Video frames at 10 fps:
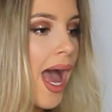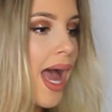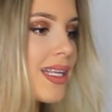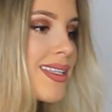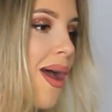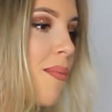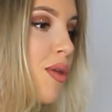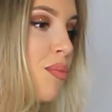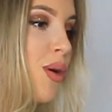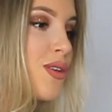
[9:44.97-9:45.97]
And
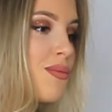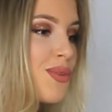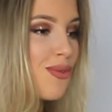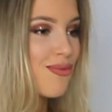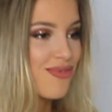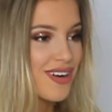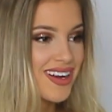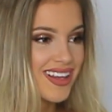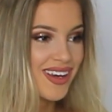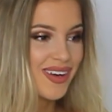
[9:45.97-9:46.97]
the bottoms are
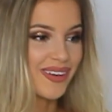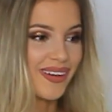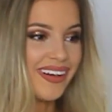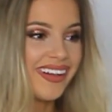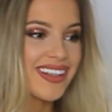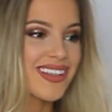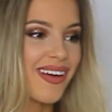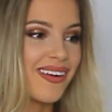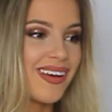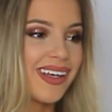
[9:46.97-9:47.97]
really cool.
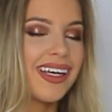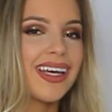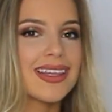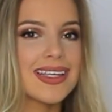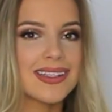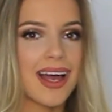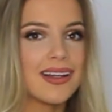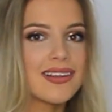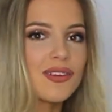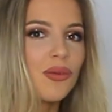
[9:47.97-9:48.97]
So you can get these
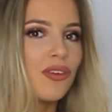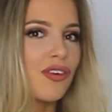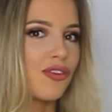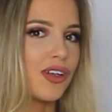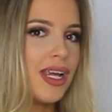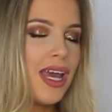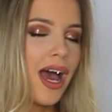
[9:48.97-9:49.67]
colors in all different